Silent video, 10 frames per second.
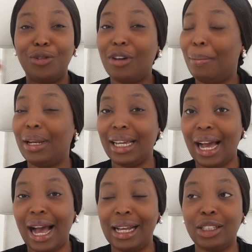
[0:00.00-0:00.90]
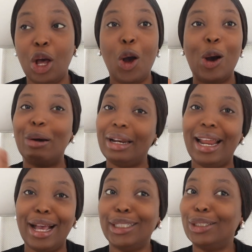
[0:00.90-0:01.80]
two family cars
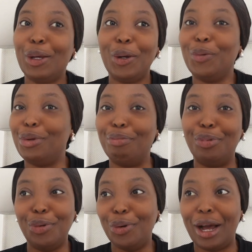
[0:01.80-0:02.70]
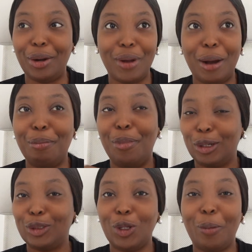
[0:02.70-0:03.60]
unless we blow and we are
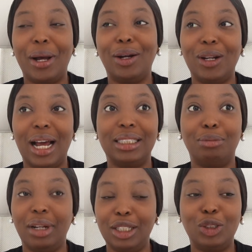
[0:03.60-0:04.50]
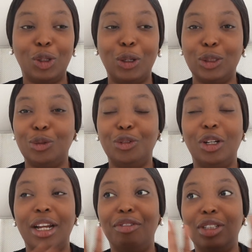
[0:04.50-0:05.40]
boxed up and God has blessed us. We've
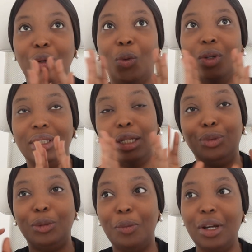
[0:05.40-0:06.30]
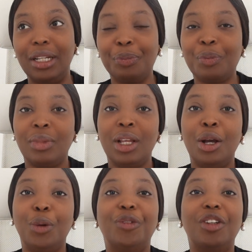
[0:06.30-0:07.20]
done everything we wanted with money.
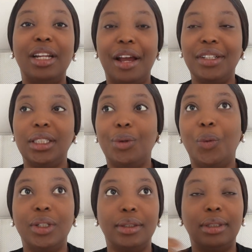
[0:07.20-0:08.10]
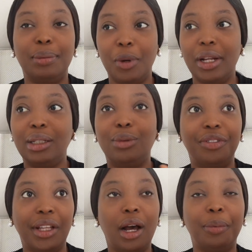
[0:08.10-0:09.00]
We've done everything we want with money.
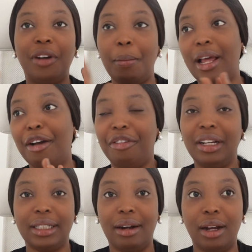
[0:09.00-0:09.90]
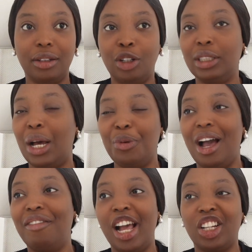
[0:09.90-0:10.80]
We've helped family and friends around us, and we
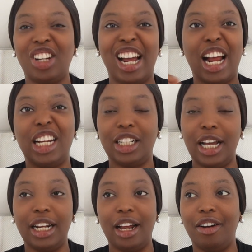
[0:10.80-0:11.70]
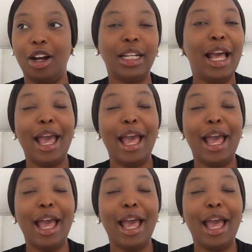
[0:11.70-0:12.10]
have extra cash lying around.